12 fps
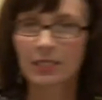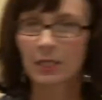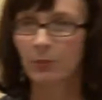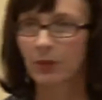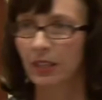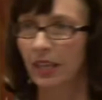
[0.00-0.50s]

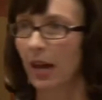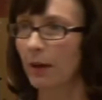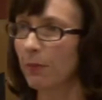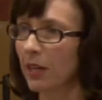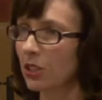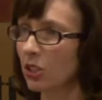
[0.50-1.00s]
typically
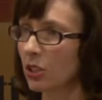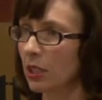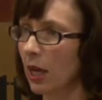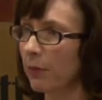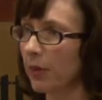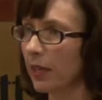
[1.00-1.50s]
have patients
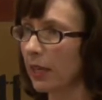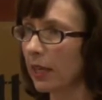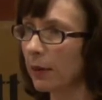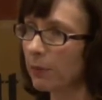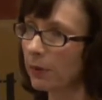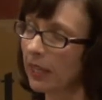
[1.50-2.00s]
coming in
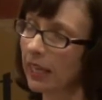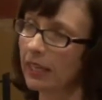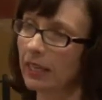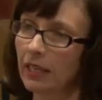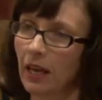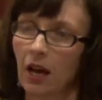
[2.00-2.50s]

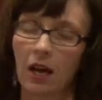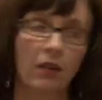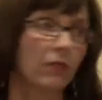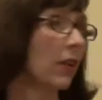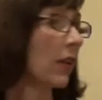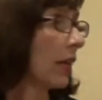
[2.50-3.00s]
complaining
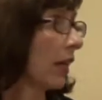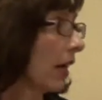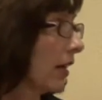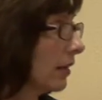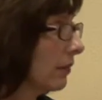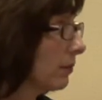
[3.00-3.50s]
of
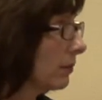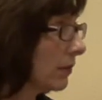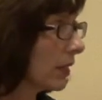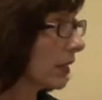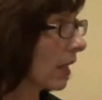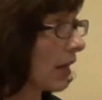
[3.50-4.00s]

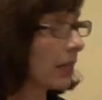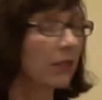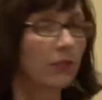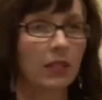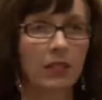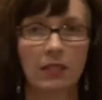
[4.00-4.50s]
the kind
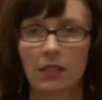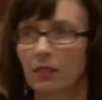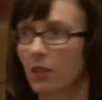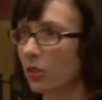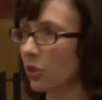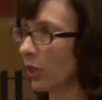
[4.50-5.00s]
of things that
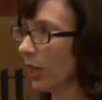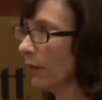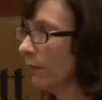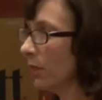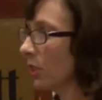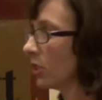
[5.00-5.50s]
Dr.
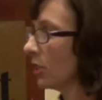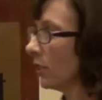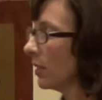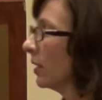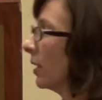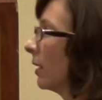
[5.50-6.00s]
Kim
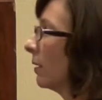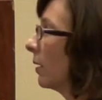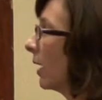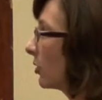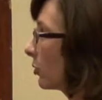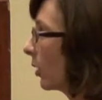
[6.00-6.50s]
mentioned.
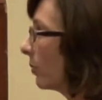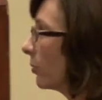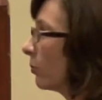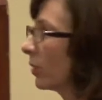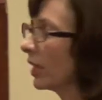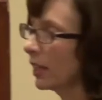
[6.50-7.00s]

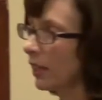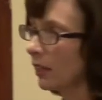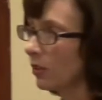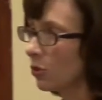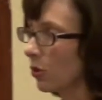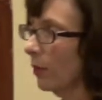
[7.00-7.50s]
Trouble
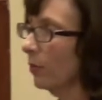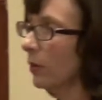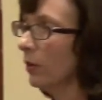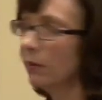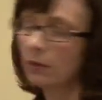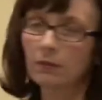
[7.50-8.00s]
reading,
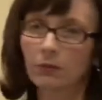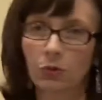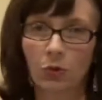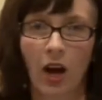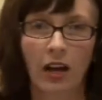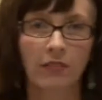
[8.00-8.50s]
trouble
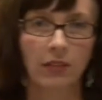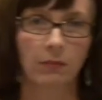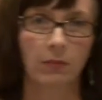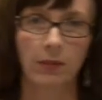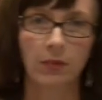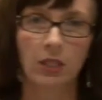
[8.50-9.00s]
driving,
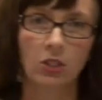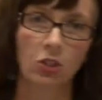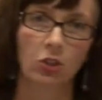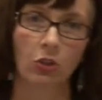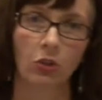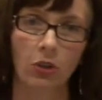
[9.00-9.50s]
maybe
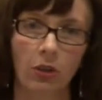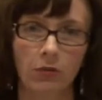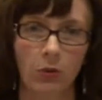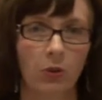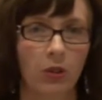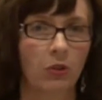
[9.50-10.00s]
concern
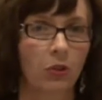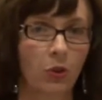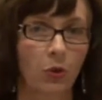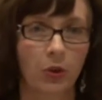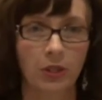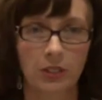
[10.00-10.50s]
over whether
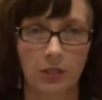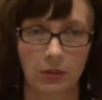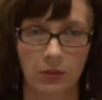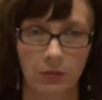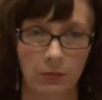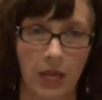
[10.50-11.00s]
they're going
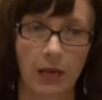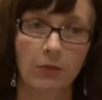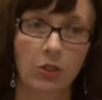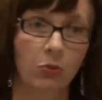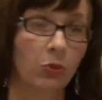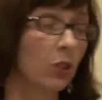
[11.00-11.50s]
to be able
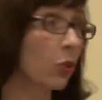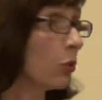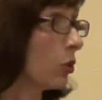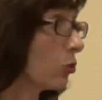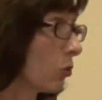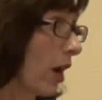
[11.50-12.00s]
to renew
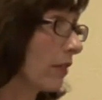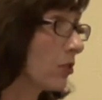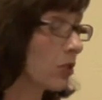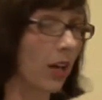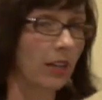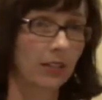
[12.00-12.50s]
their
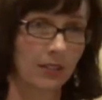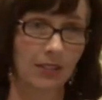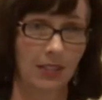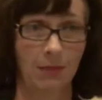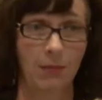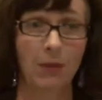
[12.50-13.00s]
driver's license.
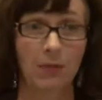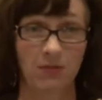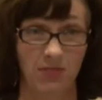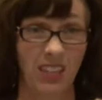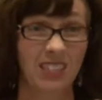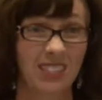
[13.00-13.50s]
They may be
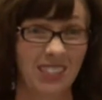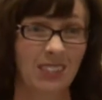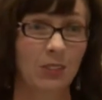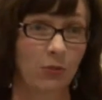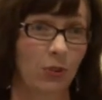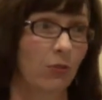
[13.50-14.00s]
facing
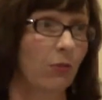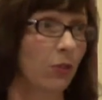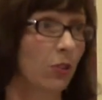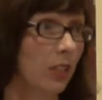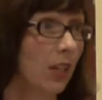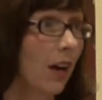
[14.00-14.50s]
this for the
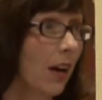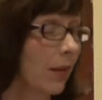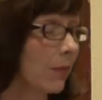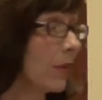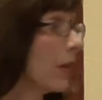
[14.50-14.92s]
first time.